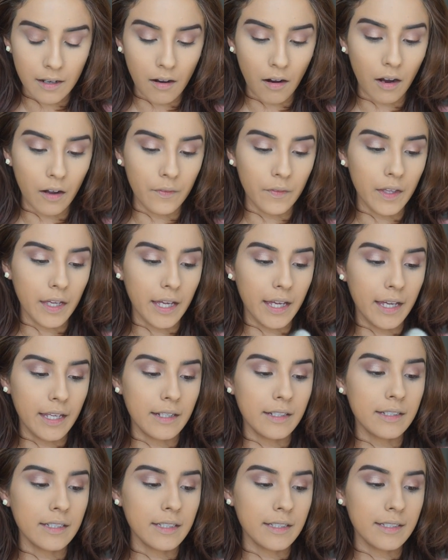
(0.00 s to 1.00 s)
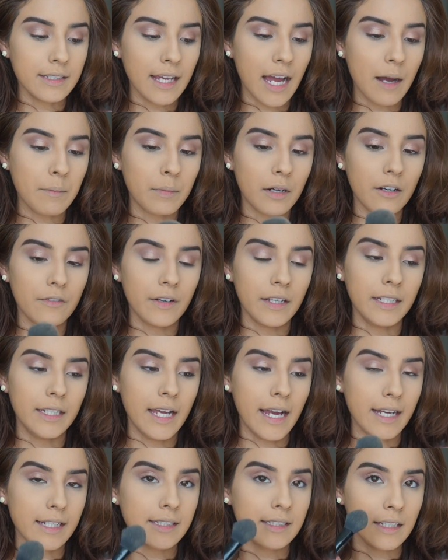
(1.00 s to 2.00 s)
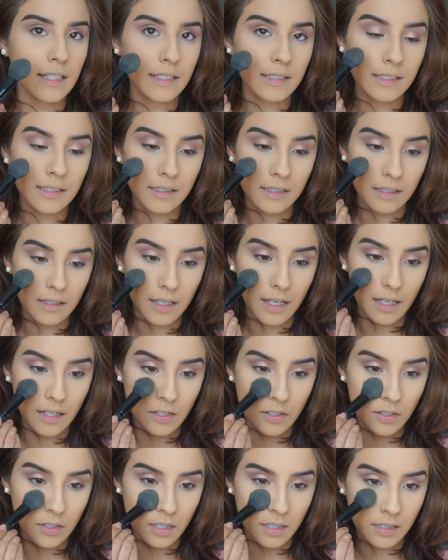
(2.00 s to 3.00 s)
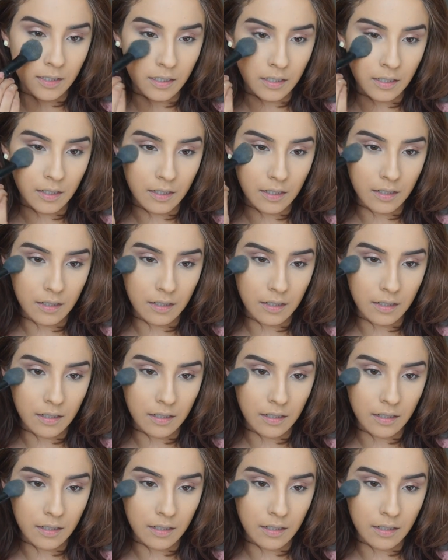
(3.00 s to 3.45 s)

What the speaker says: on the end, tap off any excess, and just